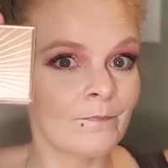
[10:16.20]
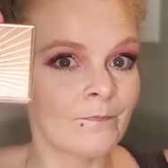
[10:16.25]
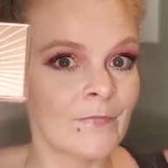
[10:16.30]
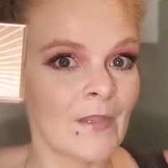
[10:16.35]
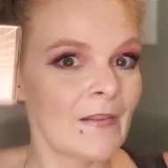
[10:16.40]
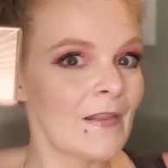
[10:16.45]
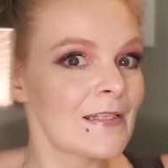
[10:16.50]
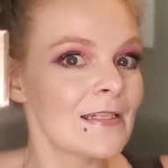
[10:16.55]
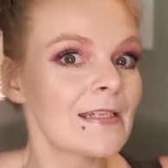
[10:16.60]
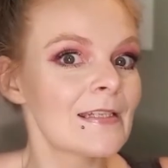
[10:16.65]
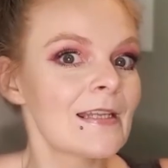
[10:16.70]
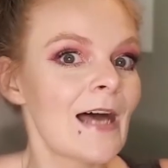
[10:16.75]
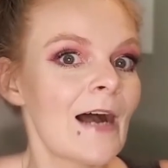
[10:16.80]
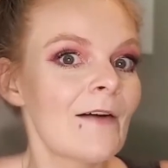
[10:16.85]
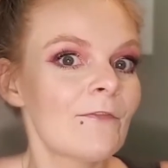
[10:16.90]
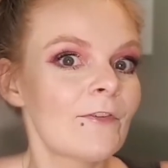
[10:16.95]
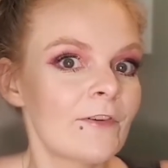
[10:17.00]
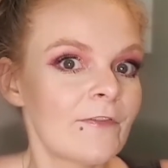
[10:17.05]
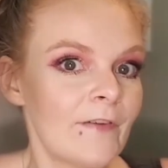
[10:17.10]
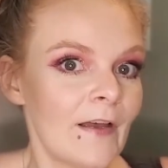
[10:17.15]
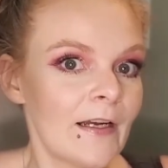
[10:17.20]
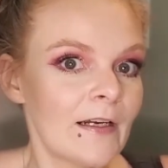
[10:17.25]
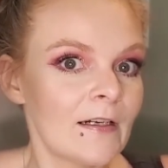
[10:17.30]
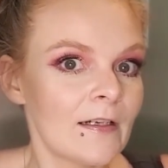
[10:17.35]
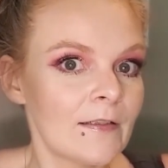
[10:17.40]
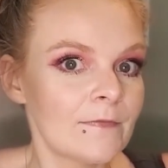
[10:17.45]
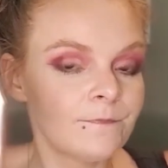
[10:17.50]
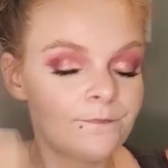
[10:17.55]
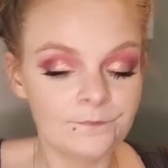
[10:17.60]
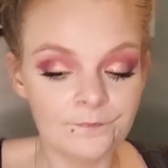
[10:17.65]
This is not for
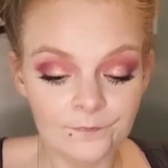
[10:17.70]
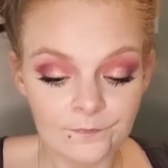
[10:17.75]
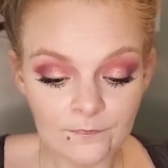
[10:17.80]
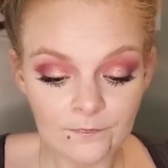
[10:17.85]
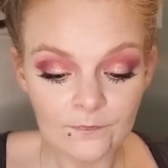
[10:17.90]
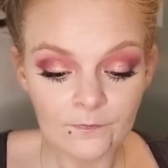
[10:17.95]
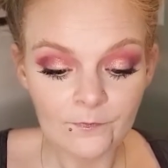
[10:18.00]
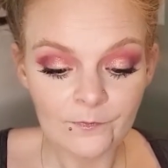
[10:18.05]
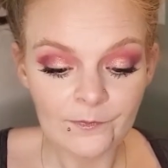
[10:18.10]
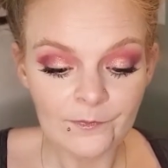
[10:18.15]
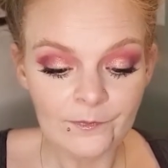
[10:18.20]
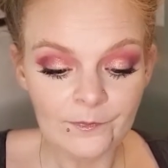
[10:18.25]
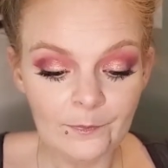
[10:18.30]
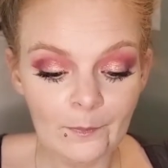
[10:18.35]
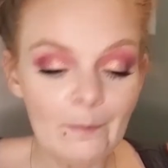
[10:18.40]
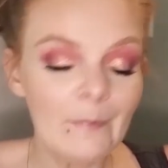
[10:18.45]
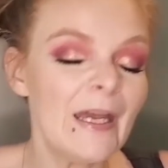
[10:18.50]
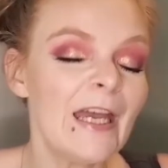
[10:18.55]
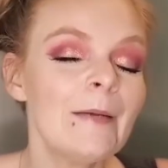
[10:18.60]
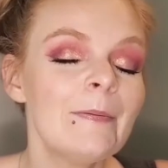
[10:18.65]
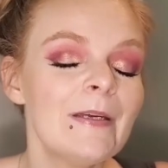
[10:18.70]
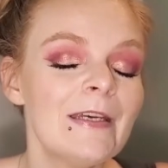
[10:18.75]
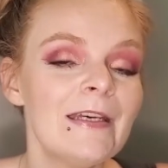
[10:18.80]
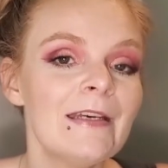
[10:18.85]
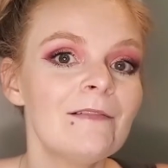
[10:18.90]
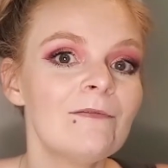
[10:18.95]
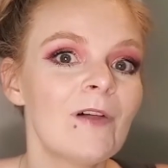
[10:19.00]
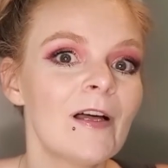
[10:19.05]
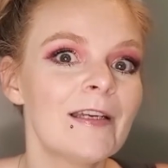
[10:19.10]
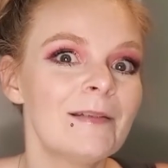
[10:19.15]
fair. Maybe
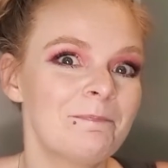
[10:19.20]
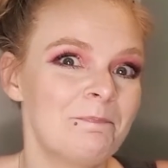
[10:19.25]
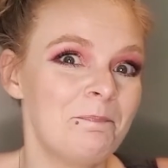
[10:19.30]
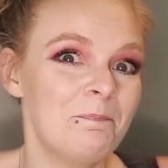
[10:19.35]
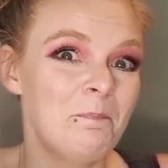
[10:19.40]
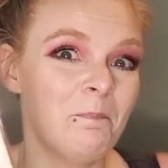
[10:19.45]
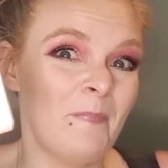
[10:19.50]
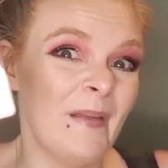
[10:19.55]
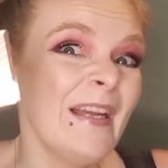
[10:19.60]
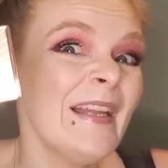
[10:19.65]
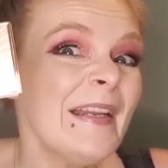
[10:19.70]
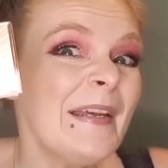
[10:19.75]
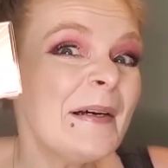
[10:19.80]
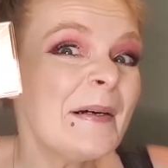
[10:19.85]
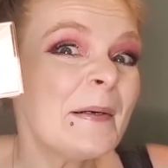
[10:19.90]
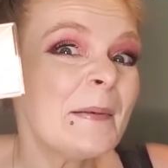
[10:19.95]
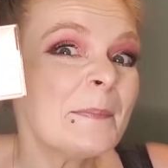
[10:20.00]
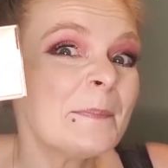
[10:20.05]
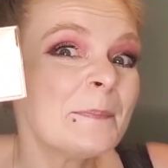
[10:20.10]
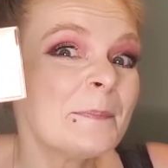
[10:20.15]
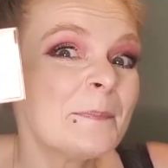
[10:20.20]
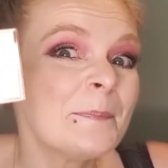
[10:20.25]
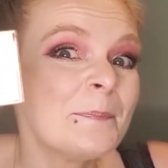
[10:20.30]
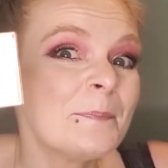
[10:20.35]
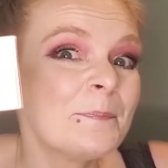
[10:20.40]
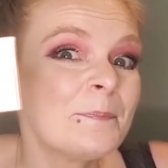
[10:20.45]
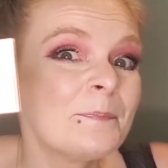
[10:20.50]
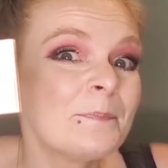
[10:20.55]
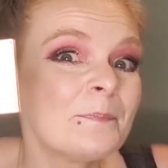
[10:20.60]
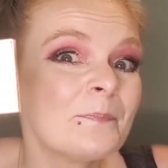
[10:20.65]
like medium,
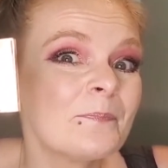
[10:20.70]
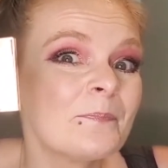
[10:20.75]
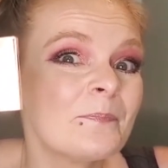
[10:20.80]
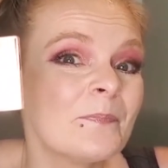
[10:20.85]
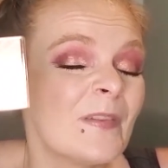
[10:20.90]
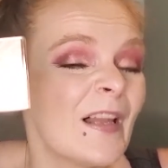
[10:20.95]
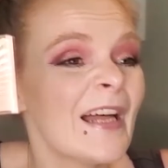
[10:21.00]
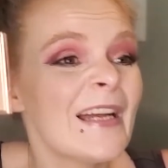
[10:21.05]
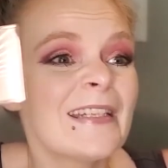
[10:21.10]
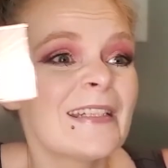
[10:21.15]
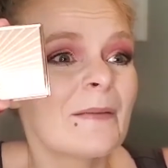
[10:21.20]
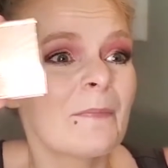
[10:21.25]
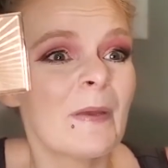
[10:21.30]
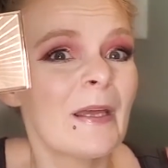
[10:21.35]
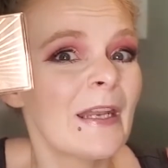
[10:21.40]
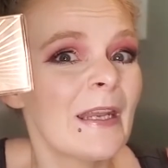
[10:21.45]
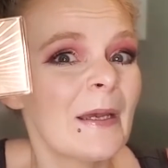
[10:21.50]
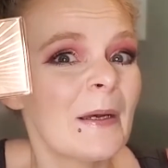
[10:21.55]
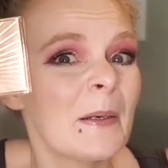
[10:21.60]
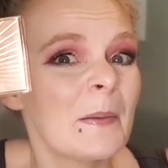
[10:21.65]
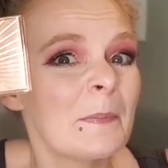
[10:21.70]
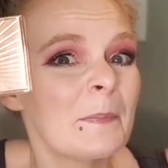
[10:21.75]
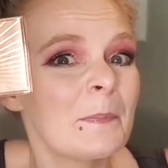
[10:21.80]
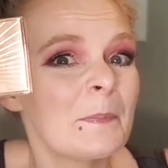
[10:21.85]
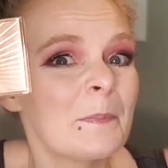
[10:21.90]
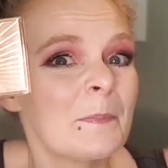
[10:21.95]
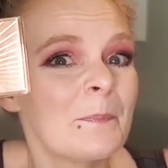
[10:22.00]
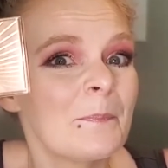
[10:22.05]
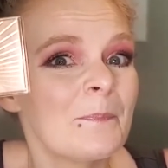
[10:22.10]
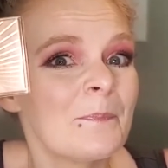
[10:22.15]
light to medium,